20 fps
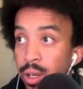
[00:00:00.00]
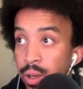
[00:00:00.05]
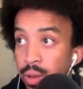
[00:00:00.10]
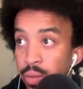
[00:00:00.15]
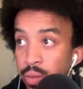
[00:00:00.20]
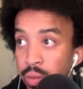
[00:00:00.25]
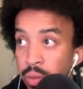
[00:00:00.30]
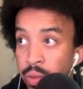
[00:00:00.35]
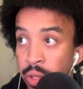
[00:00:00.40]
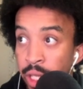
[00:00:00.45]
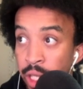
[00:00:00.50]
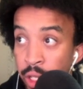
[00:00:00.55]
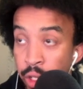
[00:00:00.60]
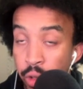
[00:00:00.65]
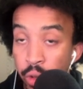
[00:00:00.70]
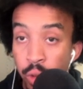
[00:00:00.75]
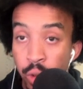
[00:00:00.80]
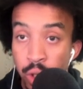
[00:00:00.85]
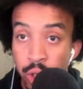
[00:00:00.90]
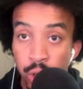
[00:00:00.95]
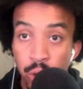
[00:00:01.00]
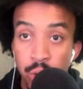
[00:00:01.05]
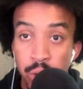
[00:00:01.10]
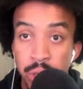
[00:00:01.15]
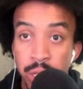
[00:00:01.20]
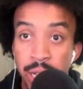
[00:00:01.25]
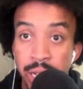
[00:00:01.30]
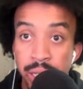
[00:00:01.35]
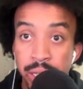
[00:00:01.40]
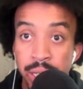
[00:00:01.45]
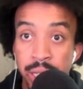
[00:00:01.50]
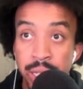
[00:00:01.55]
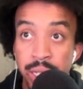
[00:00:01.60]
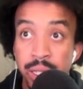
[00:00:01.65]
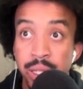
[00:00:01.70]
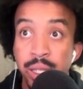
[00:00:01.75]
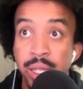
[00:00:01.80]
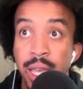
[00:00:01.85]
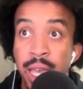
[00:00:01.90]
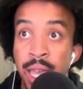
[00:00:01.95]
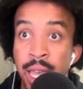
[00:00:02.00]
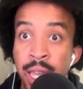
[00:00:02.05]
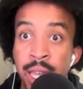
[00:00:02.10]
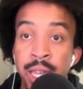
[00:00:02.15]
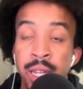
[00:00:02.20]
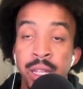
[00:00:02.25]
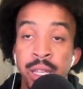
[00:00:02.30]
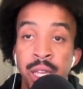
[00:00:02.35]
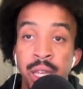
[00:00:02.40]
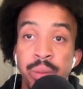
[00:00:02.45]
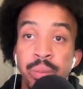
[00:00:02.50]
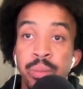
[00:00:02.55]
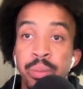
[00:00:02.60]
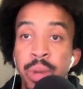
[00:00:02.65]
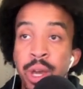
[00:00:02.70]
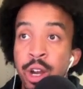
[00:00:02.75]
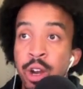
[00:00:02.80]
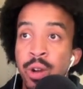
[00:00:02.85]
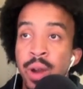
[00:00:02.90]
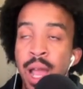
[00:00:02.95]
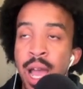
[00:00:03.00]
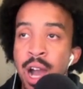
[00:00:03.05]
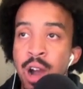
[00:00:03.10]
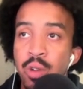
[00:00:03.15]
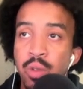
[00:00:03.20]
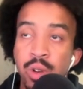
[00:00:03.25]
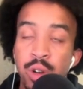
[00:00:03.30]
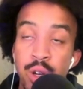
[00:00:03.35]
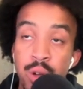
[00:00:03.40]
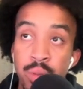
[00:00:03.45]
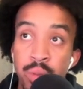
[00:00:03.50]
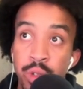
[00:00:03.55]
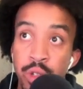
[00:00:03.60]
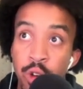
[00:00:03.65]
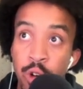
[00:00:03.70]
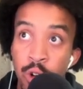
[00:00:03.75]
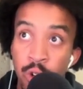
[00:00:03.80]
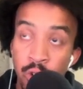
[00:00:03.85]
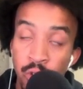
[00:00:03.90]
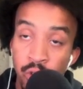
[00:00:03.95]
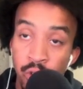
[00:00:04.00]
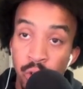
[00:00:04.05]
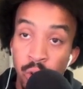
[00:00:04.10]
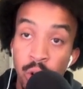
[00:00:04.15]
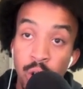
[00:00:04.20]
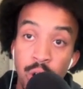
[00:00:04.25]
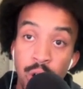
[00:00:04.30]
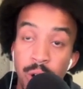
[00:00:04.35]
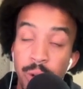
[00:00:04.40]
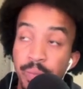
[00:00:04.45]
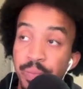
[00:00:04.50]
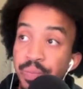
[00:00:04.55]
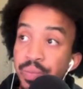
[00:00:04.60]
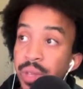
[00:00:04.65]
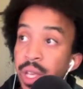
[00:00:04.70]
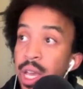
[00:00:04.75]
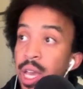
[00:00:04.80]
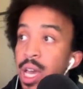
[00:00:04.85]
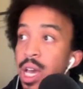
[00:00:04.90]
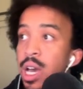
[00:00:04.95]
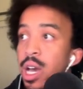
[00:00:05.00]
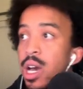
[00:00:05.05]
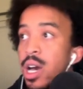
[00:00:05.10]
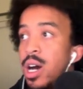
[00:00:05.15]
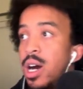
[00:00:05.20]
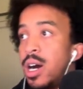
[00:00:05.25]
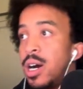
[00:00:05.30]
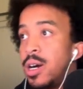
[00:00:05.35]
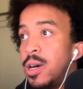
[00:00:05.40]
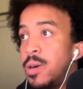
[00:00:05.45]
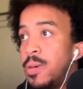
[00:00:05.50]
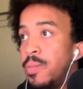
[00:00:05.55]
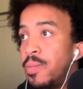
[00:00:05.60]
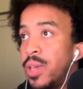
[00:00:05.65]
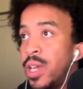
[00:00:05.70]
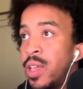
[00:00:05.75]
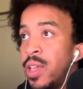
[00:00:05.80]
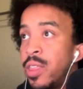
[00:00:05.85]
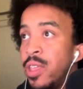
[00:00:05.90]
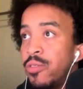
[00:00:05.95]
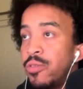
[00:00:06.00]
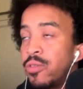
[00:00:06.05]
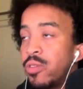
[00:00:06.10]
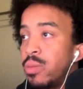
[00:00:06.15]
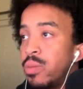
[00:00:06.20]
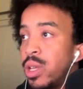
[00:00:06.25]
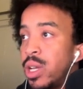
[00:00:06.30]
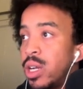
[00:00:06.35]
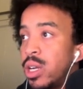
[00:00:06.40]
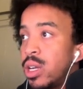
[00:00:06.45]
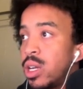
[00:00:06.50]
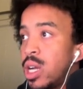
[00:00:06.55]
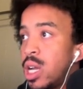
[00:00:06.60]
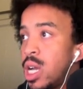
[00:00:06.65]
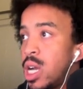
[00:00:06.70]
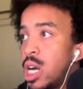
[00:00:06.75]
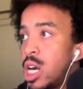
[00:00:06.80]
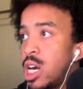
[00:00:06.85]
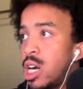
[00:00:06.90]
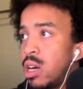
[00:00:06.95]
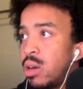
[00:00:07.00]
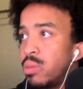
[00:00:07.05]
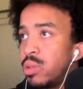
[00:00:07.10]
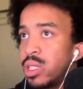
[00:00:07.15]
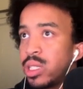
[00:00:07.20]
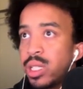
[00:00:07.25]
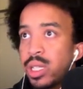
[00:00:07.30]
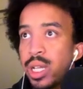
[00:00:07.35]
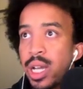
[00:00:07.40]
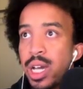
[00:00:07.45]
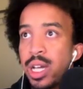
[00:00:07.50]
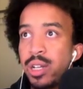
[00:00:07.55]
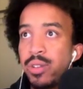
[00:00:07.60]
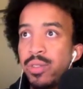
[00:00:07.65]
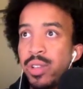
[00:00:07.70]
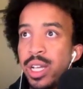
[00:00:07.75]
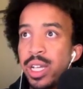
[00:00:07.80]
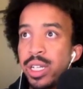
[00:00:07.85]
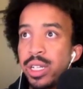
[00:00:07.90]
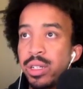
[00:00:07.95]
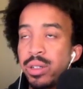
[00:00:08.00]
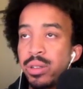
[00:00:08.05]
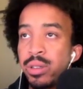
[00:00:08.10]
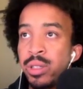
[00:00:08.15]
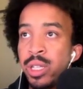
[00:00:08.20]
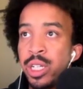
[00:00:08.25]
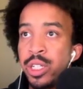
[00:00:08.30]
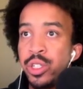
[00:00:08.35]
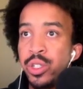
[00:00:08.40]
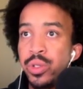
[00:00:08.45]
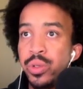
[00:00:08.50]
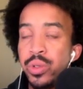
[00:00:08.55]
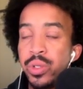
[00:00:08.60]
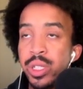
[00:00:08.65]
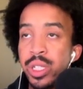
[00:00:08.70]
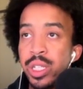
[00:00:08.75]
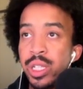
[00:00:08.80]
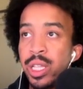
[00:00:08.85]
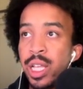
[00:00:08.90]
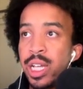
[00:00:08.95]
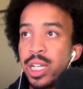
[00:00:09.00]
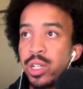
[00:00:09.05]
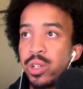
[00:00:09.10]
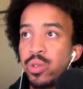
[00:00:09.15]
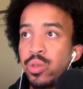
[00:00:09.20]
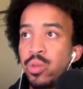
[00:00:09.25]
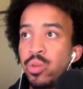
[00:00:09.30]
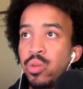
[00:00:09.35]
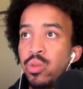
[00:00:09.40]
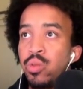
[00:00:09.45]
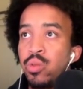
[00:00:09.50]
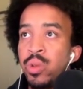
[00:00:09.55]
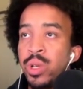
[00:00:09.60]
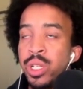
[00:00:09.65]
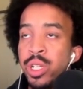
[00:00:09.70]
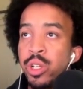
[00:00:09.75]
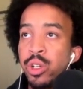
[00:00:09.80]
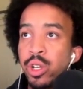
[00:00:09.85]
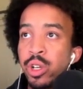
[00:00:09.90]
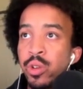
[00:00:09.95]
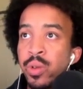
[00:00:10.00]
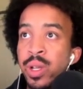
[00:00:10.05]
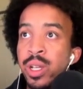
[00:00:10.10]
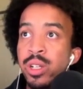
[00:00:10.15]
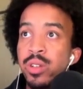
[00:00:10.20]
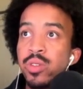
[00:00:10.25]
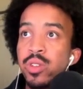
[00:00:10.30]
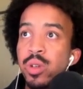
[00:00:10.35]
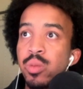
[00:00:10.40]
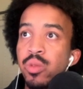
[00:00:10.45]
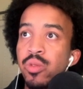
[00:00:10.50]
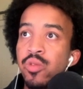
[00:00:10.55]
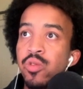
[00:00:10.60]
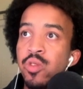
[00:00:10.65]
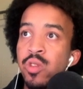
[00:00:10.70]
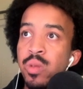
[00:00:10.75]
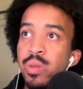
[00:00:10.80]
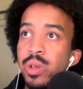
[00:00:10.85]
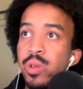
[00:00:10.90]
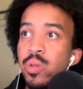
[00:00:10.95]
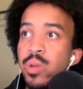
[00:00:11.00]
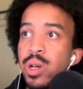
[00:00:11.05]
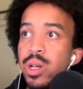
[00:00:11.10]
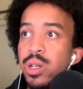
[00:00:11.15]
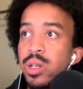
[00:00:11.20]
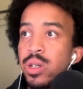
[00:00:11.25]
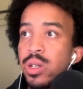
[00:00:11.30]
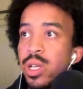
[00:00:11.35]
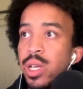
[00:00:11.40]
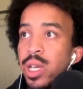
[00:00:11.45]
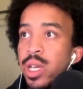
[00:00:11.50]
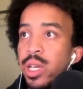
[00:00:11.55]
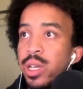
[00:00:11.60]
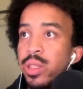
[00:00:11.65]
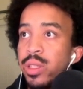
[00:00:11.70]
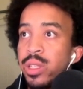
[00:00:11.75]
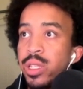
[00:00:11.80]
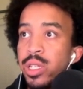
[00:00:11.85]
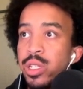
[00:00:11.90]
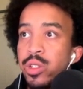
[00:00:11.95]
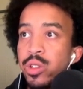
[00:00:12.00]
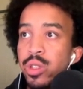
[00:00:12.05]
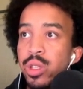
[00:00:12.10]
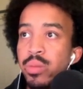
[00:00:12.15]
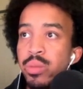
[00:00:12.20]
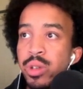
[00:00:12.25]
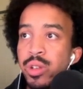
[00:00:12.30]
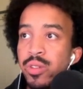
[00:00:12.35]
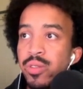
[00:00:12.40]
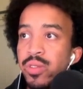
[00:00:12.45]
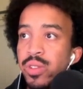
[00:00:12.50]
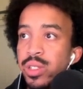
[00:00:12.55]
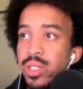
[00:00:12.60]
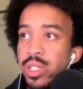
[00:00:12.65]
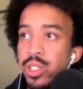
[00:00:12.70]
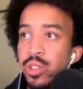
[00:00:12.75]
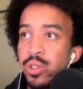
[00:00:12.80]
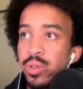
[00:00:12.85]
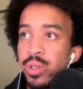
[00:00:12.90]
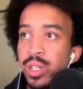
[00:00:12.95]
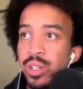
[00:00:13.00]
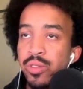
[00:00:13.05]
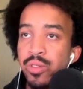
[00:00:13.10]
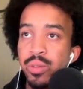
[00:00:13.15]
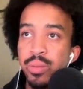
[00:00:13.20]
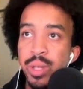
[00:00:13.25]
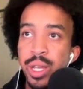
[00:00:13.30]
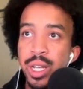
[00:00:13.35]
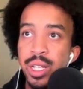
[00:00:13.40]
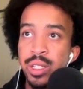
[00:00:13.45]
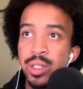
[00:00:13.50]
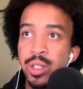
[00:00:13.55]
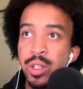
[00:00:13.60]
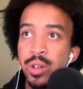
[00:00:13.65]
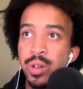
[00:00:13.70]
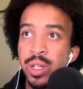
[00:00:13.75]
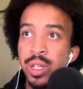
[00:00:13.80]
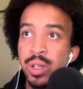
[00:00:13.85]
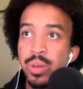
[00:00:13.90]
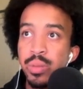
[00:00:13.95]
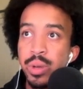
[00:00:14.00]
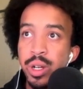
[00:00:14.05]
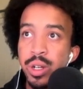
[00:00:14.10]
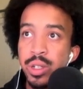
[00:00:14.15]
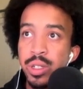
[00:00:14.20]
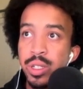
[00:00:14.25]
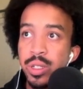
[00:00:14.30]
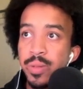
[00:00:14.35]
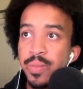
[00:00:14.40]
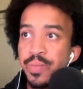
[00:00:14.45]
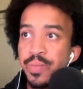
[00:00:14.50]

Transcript: yield results like this and get better outcomes overall. And then from there, just to kind of like let you see, like when your creatives are performing well, these are the benefits that you'll get from that. So in comparison,